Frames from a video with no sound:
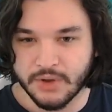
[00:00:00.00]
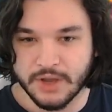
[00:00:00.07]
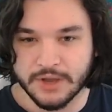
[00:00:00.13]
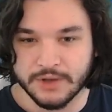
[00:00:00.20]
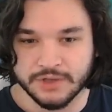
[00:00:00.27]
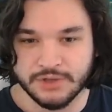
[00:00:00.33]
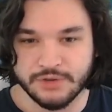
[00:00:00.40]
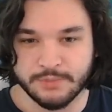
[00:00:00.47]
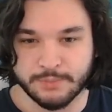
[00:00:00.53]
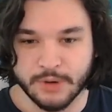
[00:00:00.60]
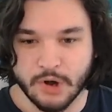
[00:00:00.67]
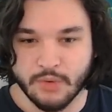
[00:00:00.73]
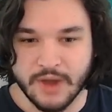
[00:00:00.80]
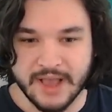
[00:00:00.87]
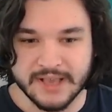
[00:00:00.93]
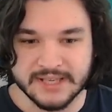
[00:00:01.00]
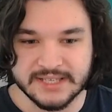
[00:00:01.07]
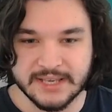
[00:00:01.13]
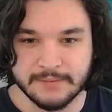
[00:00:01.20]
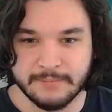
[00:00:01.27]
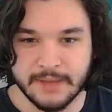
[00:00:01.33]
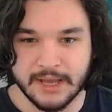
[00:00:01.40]
to
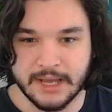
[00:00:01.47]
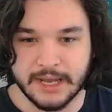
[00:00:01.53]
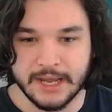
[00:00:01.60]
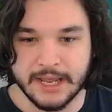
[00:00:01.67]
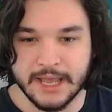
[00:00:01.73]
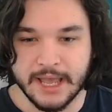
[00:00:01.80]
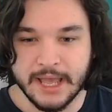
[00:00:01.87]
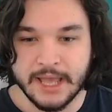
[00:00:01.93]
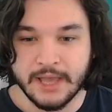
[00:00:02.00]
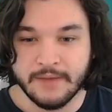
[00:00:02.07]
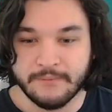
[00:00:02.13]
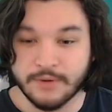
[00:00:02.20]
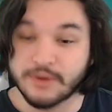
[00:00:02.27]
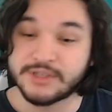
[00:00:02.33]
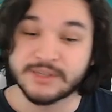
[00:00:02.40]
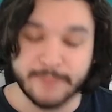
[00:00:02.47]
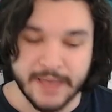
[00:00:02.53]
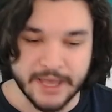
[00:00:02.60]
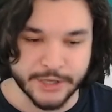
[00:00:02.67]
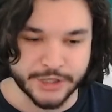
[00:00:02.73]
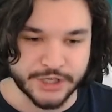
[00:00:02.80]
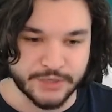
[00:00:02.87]
progress my Frozen
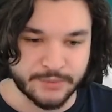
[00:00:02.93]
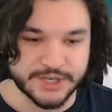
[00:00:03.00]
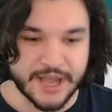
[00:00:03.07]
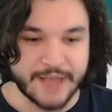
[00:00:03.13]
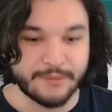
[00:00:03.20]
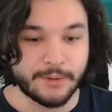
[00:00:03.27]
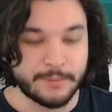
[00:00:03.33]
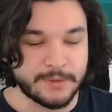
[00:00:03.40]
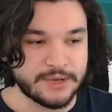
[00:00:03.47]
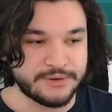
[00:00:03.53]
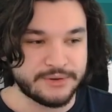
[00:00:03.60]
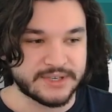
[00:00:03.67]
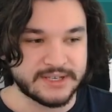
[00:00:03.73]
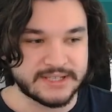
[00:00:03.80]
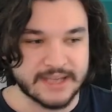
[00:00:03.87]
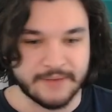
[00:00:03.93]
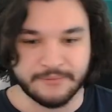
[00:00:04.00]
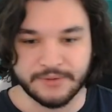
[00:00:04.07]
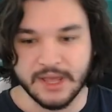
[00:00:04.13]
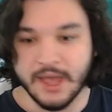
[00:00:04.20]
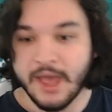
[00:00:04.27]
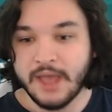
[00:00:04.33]
Banshee, which I will be using
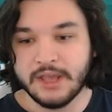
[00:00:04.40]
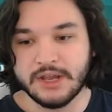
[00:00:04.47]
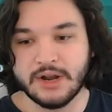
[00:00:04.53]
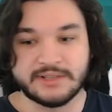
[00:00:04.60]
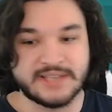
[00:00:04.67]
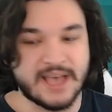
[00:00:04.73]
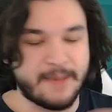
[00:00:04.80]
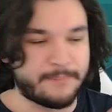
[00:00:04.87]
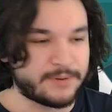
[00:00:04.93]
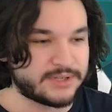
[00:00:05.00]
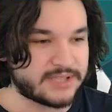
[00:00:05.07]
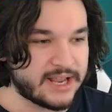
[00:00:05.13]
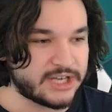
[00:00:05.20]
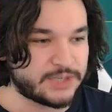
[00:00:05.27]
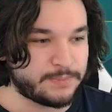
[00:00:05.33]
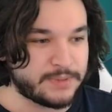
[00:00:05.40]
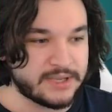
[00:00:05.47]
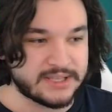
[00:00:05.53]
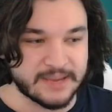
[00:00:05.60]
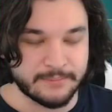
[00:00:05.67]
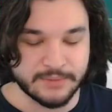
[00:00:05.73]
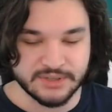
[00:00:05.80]
definitely. You know, 10% HP,
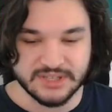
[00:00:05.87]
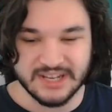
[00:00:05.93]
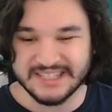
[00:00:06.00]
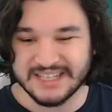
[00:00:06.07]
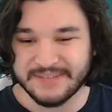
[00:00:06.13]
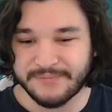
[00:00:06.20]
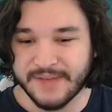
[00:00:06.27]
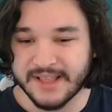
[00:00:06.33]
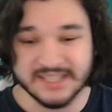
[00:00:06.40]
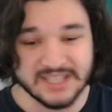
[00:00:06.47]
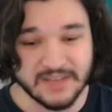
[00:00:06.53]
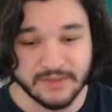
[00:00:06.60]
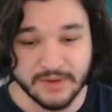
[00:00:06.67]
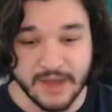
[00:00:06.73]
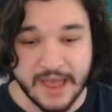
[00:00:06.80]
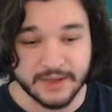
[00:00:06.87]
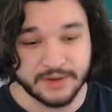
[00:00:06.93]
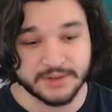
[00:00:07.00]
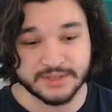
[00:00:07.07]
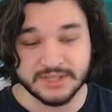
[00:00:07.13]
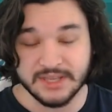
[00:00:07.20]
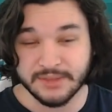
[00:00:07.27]
10% defense, 7
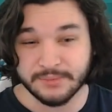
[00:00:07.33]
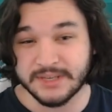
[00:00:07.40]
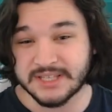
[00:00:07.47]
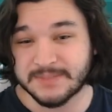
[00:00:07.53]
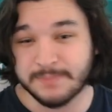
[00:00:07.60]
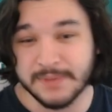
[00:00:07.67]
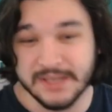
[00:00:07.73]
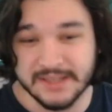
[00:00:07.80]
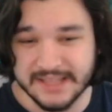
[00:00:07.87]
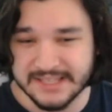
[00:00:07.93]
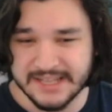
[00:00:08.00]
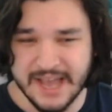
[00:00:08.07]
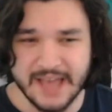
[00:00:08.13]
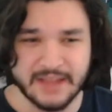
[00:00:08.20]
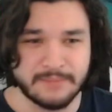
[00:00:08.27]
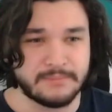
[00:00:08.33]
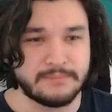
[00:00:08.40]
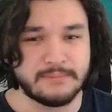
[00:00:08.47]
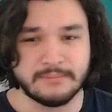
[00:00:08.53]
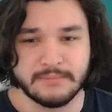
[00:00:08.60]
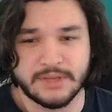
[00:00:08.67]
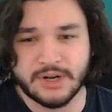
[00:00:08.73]
accuracy, 3 speed. That's not,
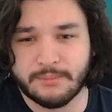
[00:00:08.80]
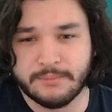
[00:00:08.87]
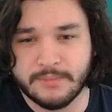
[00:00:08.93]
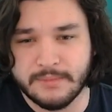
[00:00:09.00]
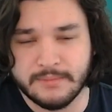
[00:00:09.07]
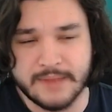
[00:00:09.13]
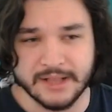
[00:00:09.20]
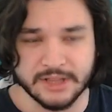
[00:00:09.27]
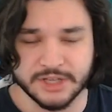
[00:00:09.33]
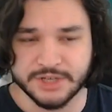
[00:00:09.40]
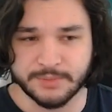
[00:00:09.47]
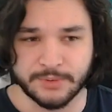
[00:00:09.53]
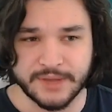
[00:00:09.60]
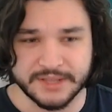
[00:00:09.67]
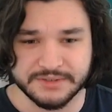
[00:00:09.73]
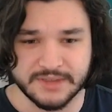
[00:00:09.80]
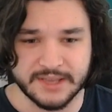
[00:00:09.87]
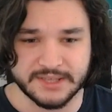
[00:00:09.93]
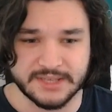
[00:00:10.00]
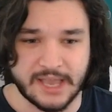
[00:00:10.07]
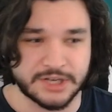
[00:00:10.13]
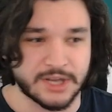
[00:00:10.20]
you know, negligible. That's
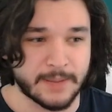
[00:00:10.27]
that's actually a